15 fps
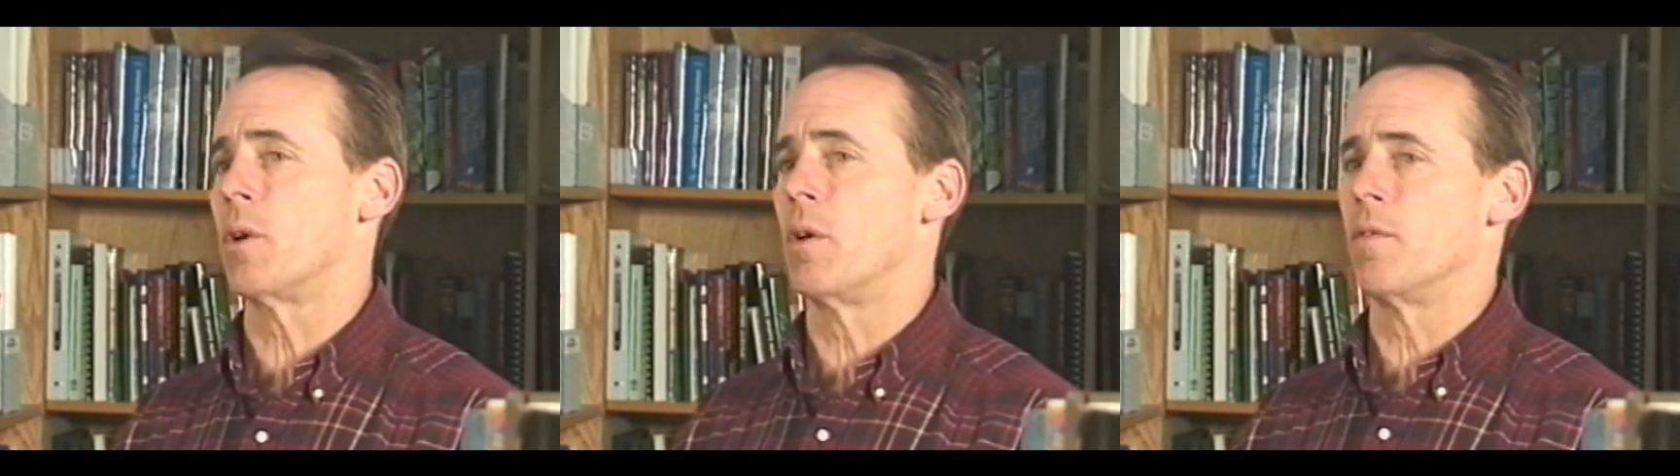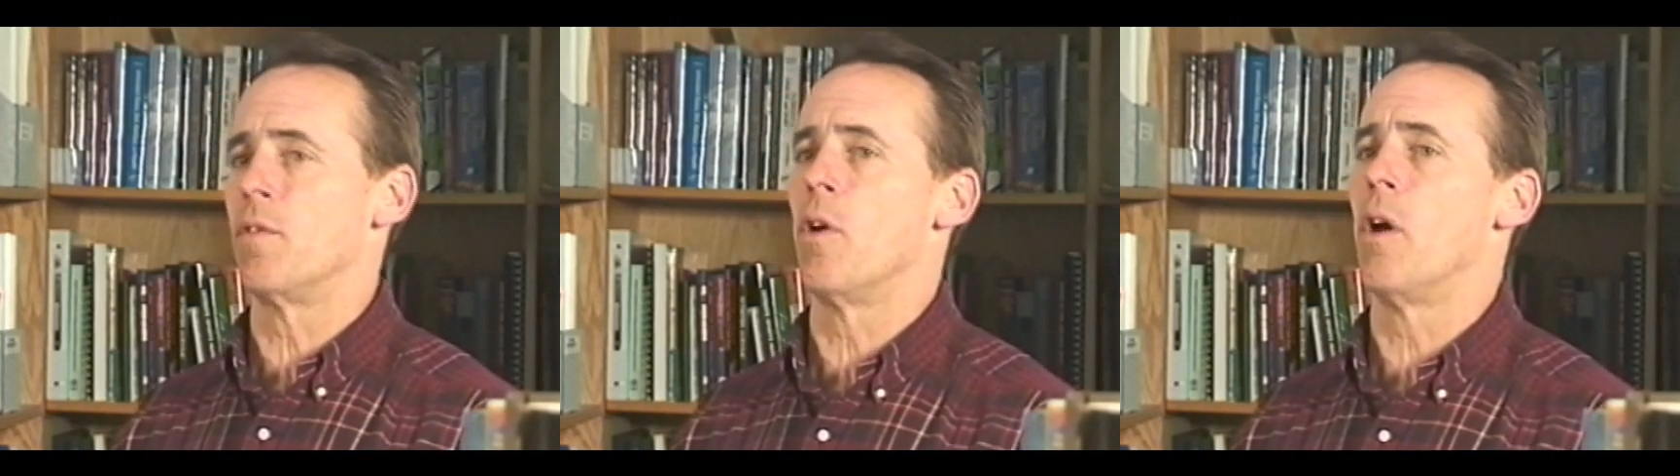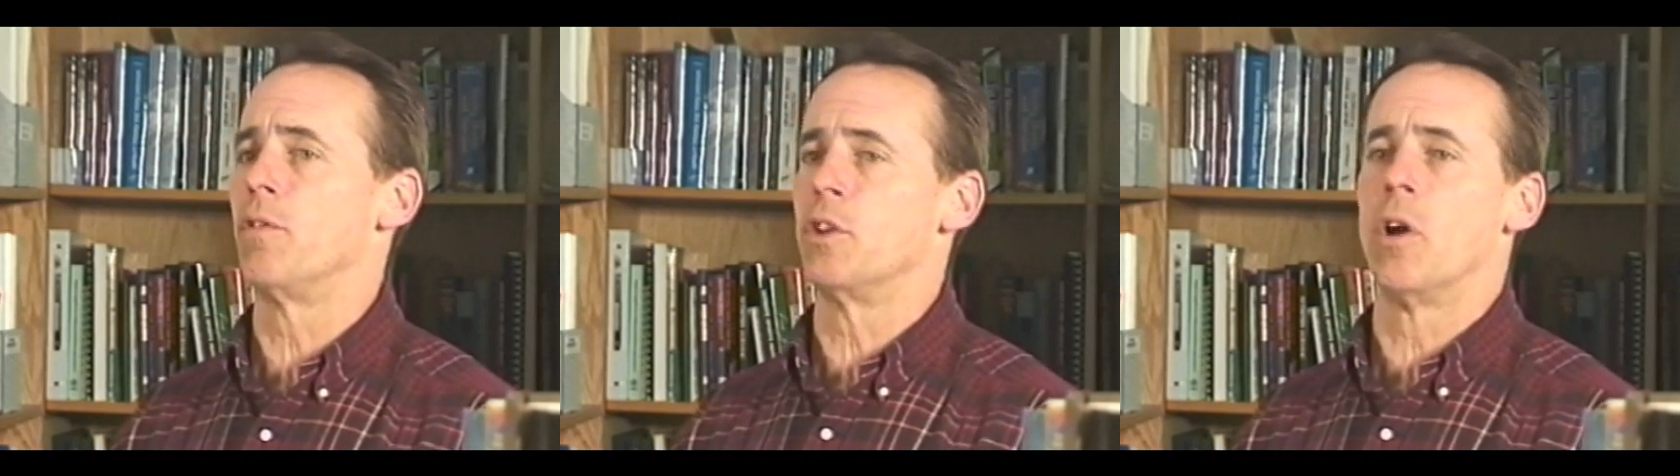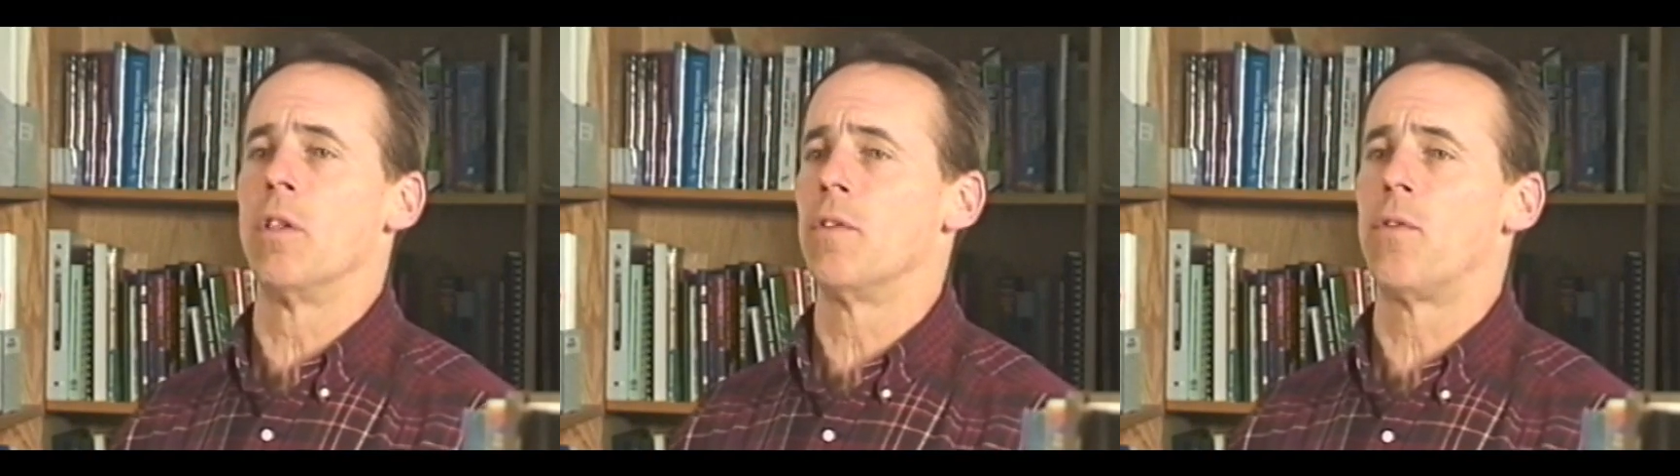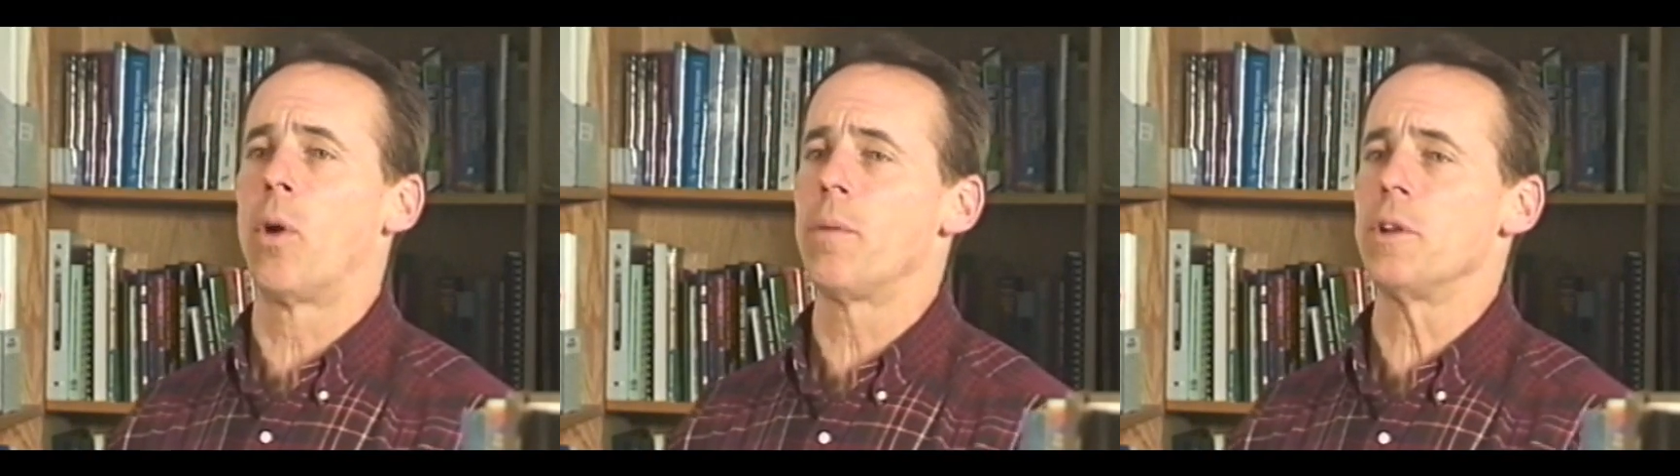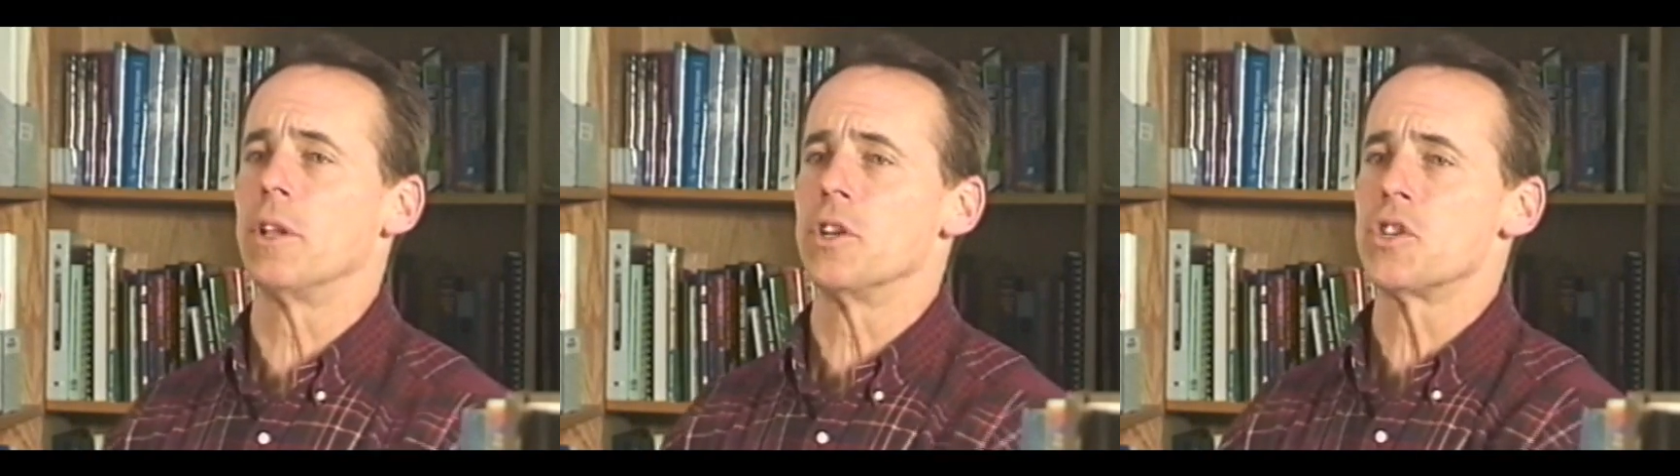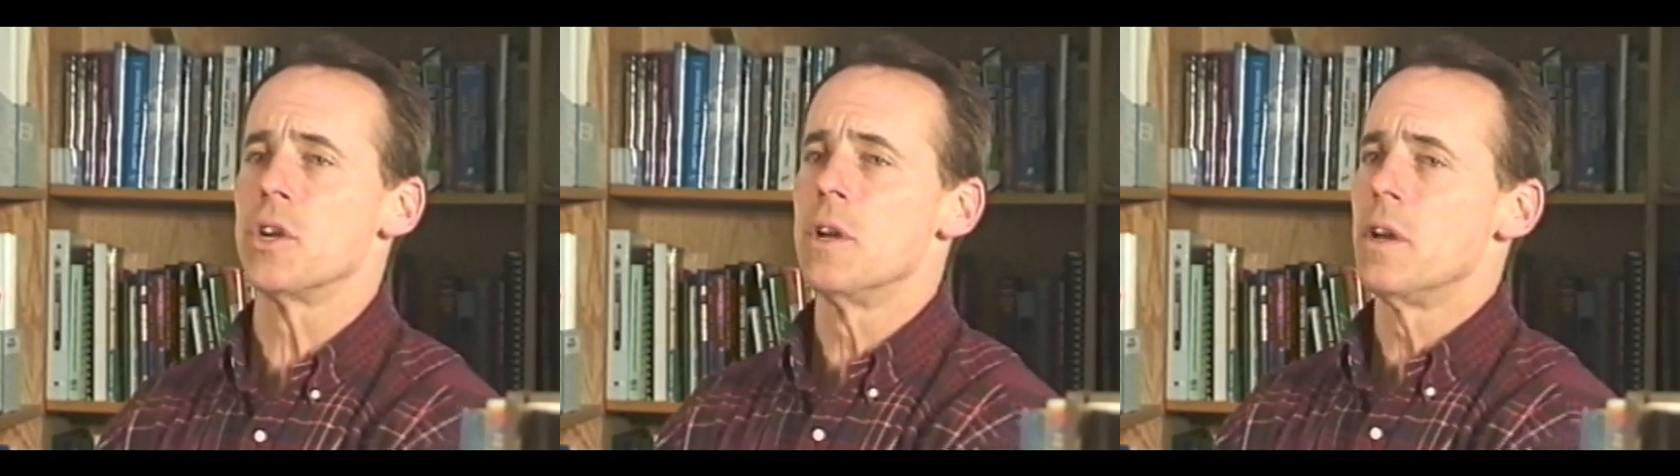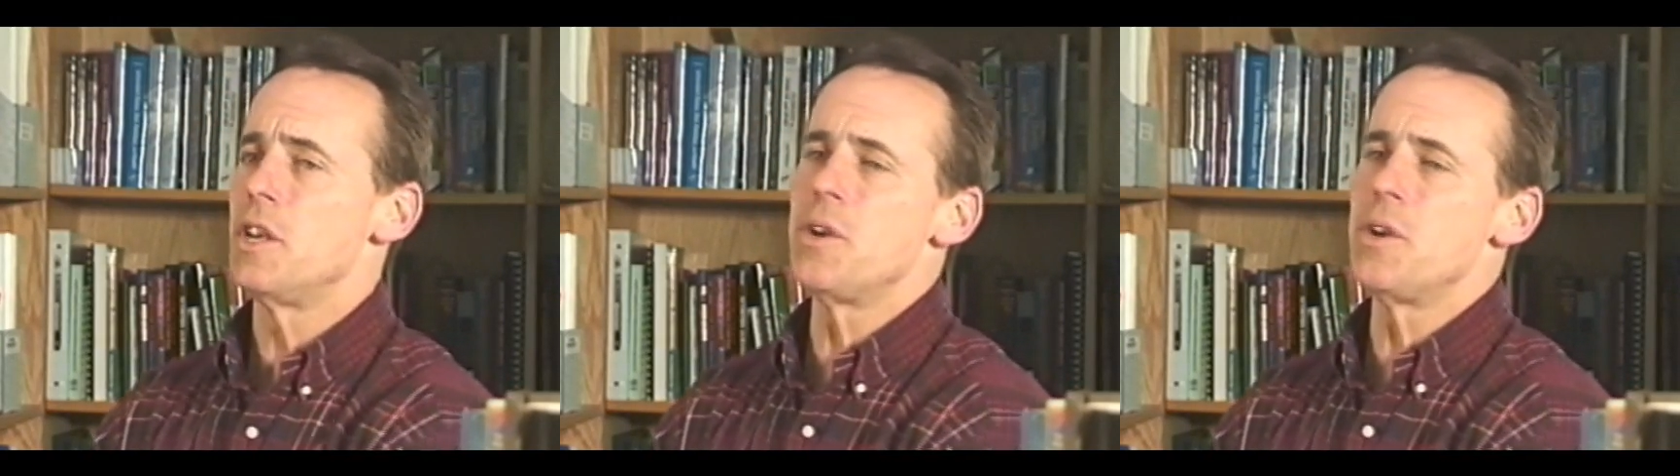that are involved in all the formulas.